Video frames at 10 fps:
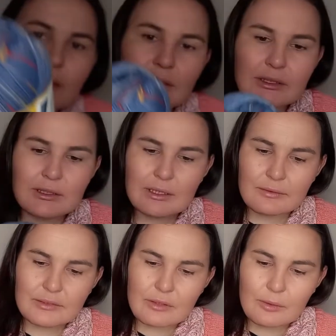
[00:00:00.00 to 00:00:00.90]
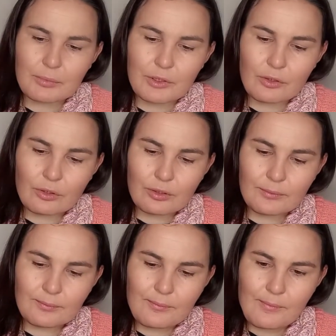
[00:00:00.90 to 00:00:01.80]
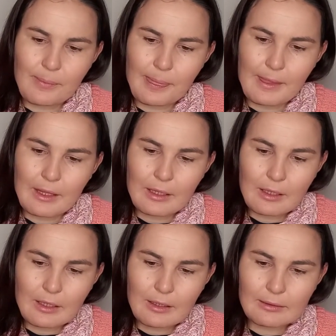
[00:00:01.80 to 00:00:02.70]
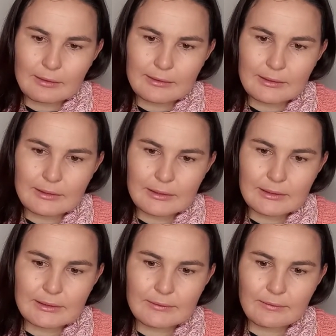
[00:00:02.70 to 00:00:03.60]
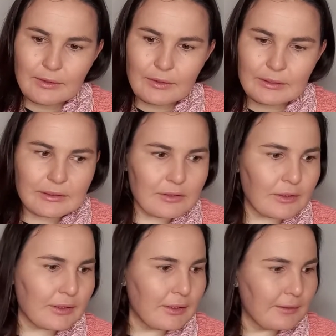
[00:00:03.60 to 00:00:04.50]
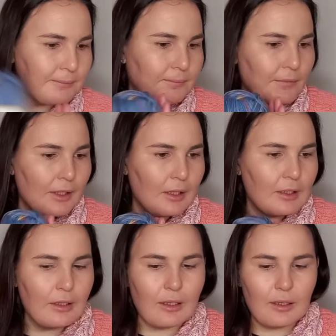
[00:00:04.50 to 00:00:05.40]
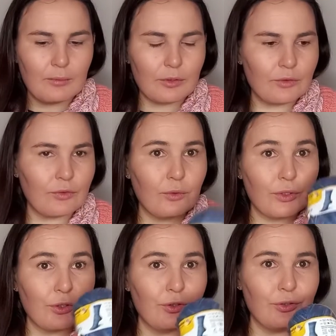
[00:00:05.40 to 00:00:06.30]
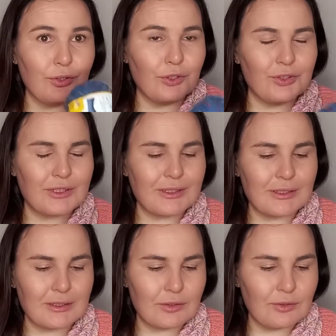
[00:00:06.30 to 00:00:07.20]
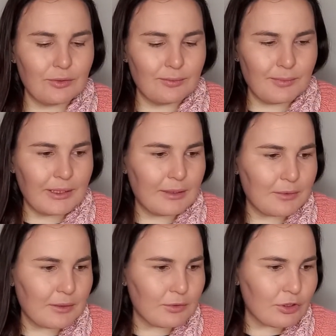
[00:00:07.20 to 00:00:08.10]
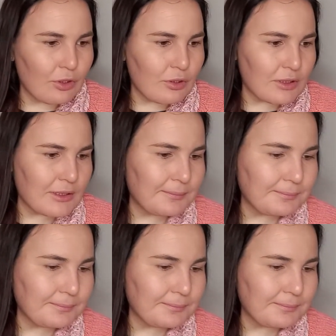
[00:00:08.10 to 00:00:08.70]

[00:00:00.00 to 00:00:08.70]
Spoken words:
It's a self-striping yarn, and this is very exciting. I'm looking forward to use this to making some socks.